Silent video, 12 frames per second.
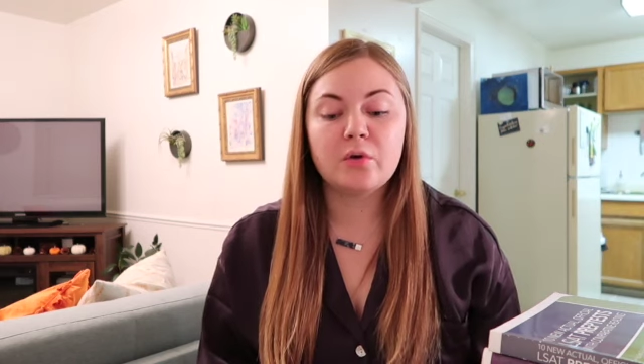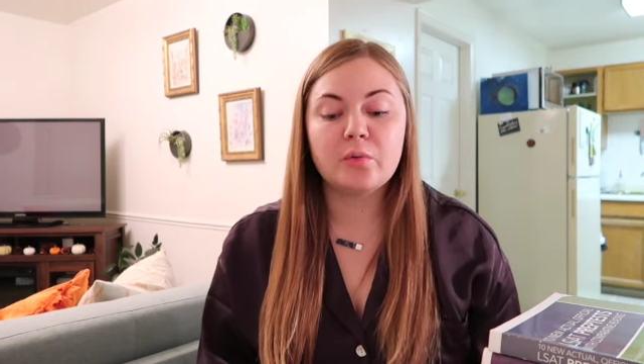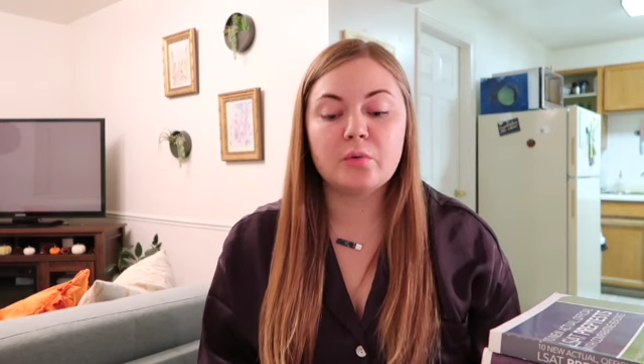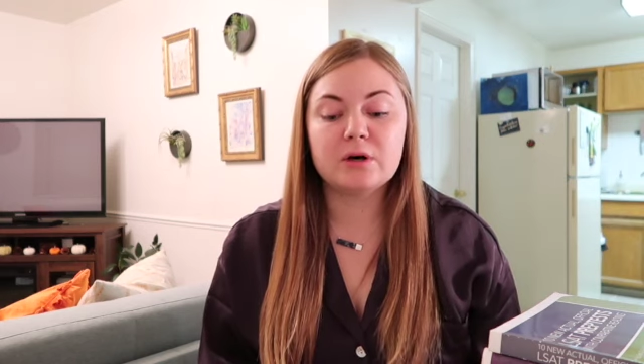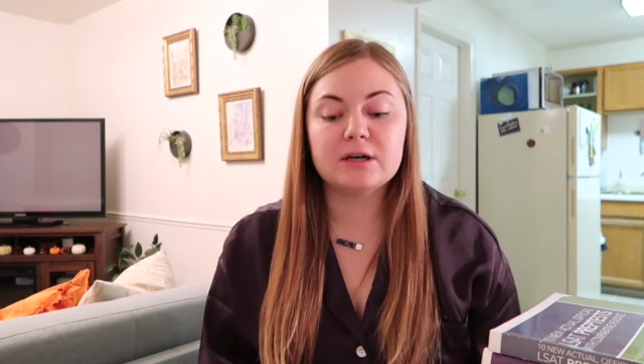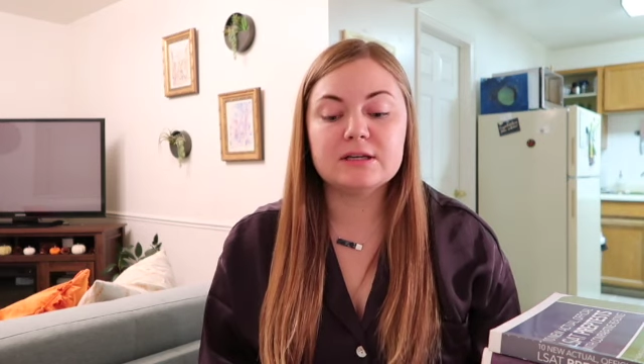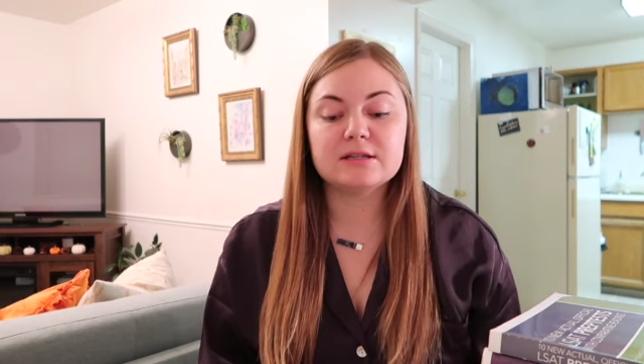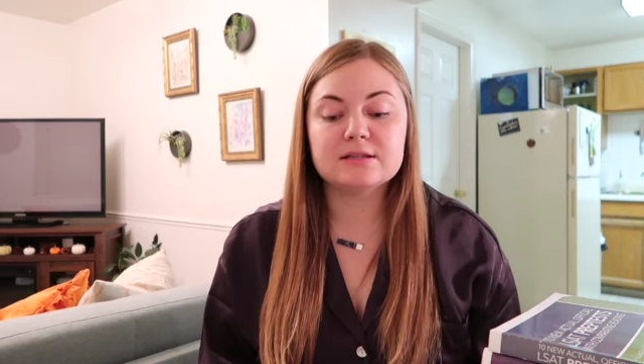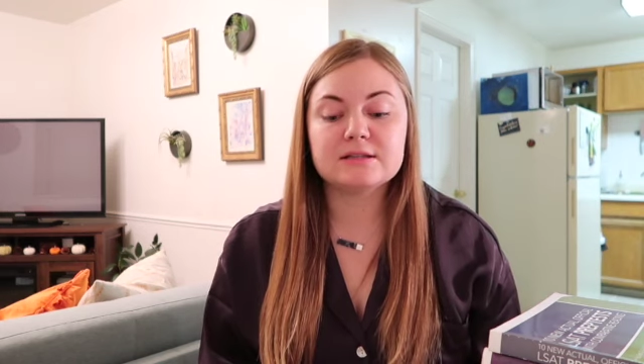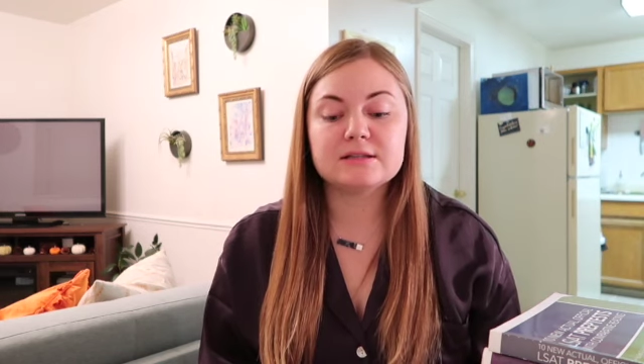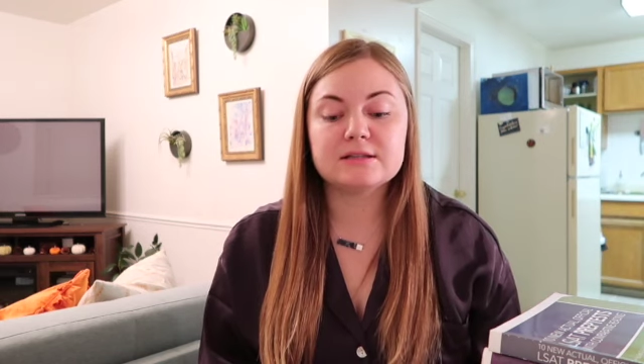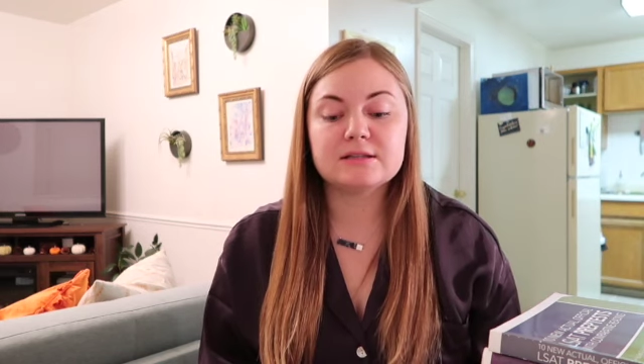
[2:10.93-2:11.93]

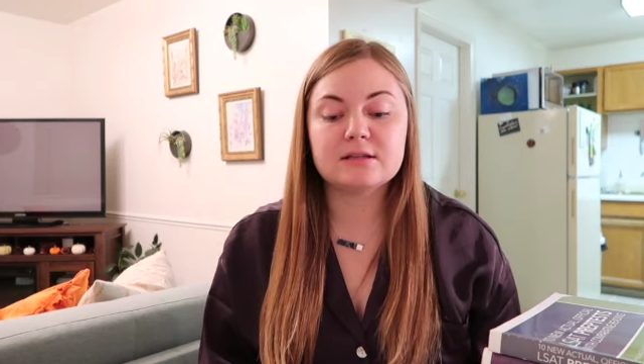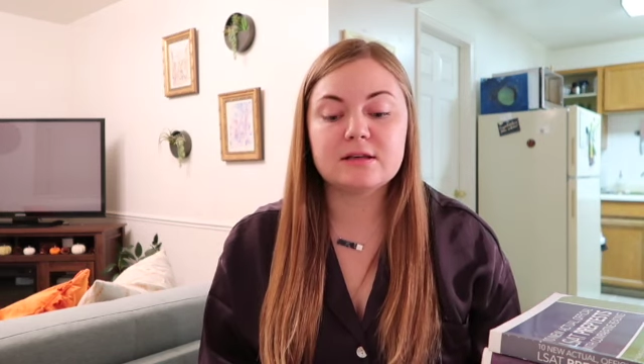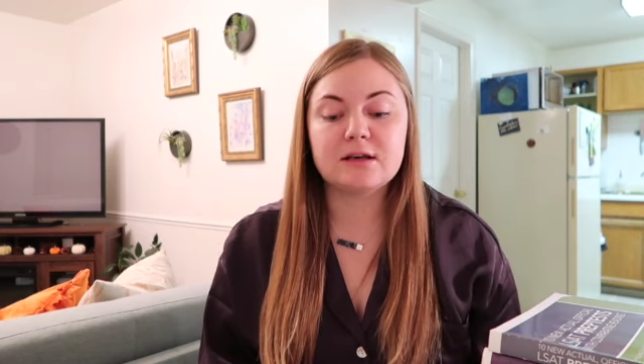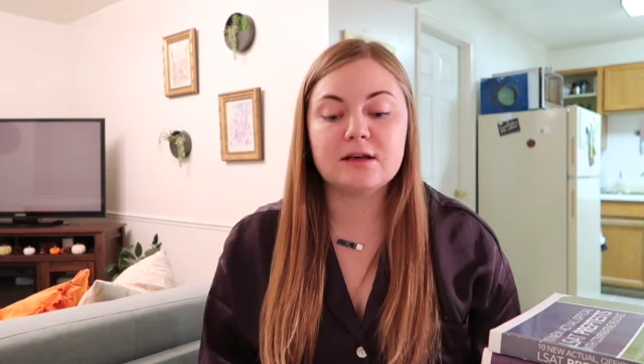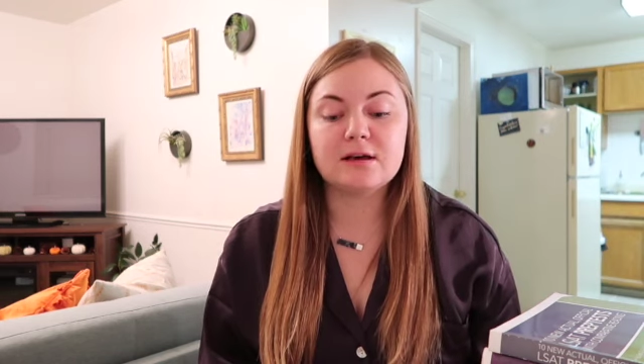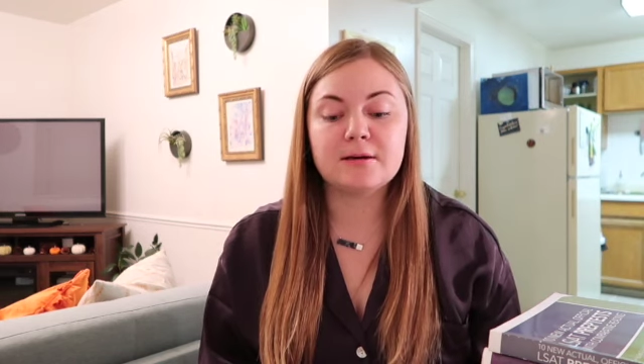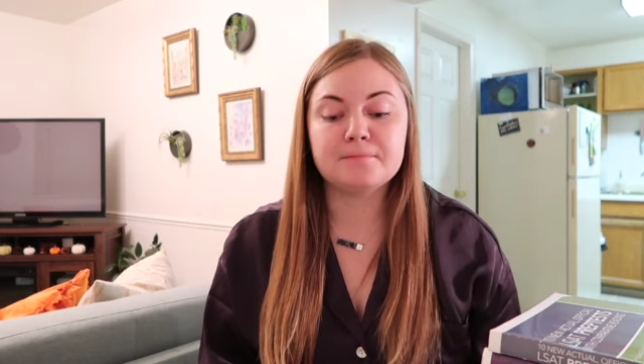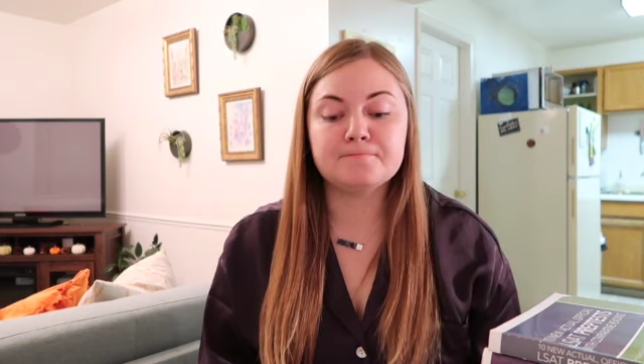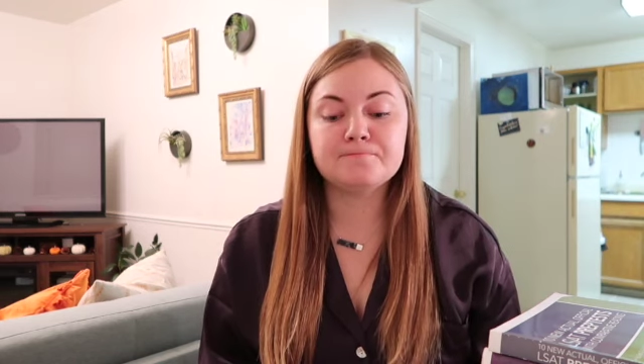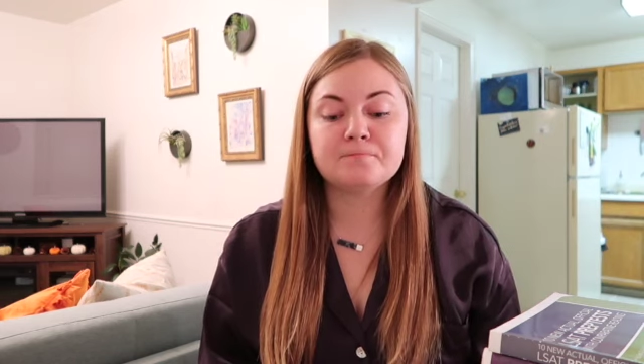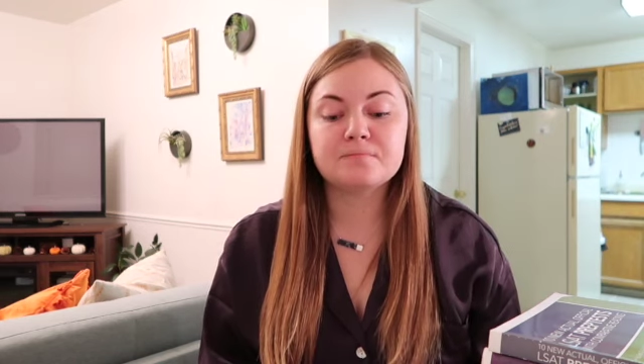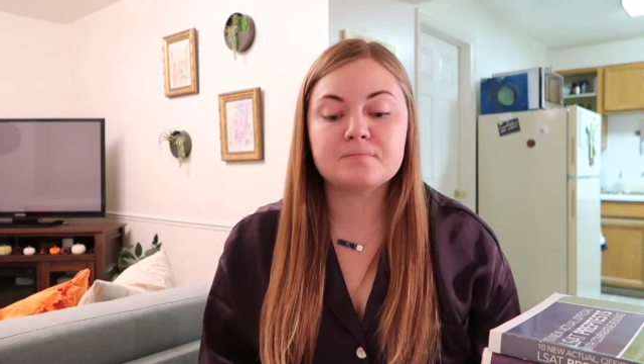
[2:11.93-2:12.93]
was um,